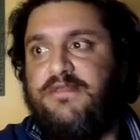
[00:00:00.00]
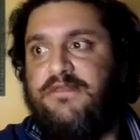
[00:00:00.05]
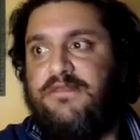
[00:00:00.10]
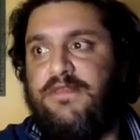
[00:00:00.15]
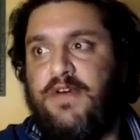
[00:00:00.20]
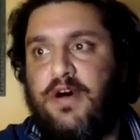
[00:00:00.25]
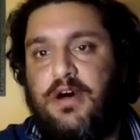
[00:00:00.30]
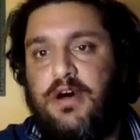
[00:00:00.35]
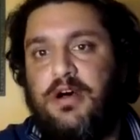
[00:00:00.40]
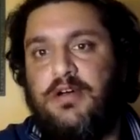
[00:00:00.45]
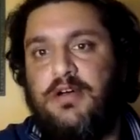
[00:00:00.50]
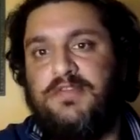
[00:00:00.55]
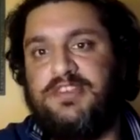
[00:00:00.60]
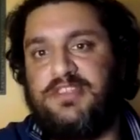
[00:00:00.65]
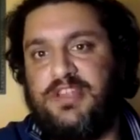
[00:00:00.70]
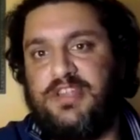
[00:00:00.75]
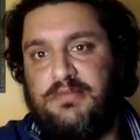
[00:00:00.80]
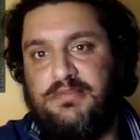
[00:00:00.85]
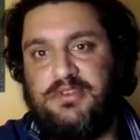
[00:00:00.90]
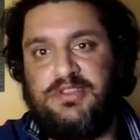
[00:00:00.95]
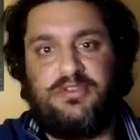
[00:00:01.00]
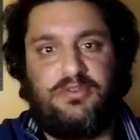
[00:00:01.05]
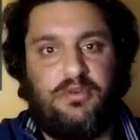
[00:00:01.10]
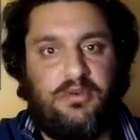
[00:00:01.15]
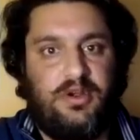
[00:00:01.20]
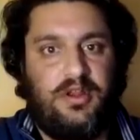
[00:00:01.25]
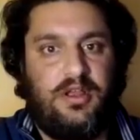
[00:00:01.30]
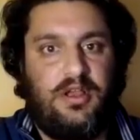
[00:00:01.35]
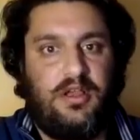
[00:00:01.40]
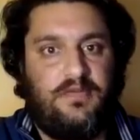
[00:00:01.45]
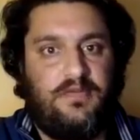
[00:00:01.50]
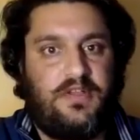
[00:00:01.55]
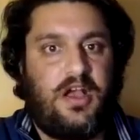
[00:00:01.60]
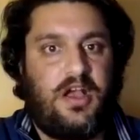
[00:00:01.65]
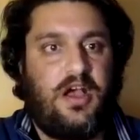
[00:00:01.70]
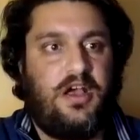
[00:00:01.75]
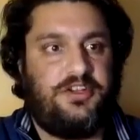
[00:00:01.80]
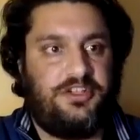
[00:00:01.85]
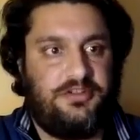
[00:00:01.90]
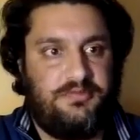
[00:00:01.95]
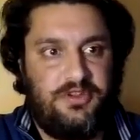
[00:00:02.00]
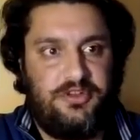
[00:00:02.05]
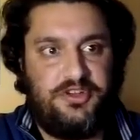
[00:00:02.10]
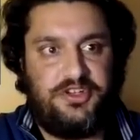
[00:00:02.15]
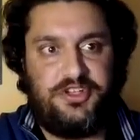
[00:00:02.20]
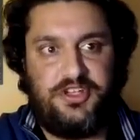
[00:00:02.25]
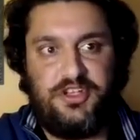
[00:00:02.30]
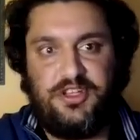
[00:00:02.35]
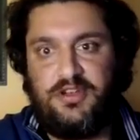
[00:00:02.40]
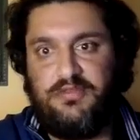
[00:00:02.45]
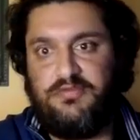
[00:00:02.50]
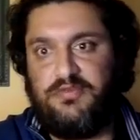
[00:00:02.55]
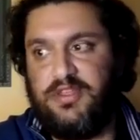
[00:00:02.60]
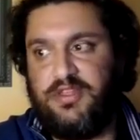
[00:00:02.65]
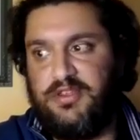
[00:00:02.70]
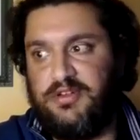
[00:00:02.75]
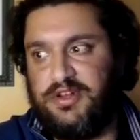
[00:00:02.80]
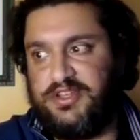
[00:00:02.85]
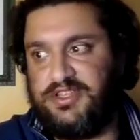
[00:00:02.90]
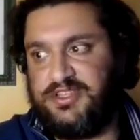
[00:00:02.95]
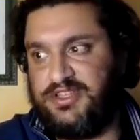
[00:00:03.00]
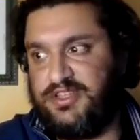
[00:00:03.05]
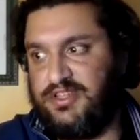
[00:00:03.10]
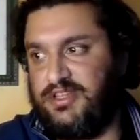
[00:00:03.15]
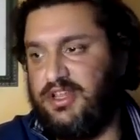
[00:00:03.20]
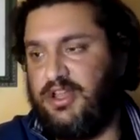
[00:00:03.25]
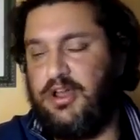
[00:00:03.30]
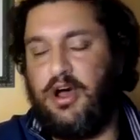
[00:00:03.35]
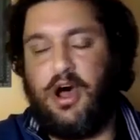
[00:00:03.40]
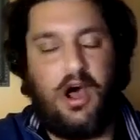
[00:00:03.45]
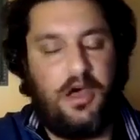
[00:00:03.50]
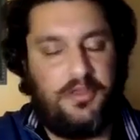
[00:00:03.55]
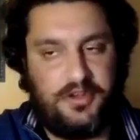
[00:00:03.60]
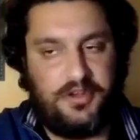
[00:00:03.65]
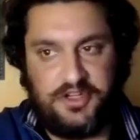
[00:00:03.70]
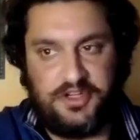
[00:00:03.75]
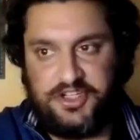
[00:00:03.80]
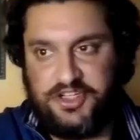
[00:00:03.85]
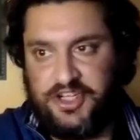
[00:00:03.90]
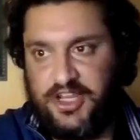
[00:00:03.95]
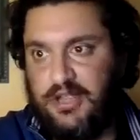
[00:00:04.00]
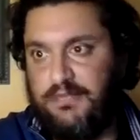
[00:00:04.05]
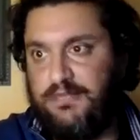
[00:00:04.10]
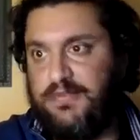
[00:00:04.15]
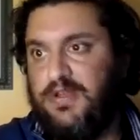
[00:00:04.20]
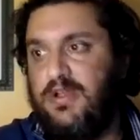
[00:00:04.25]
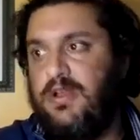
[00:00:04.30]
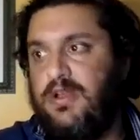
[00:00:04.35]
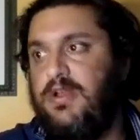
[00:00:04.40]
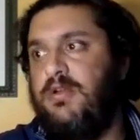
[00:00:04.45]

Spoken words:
involve some sort of contribution, whether it's authorship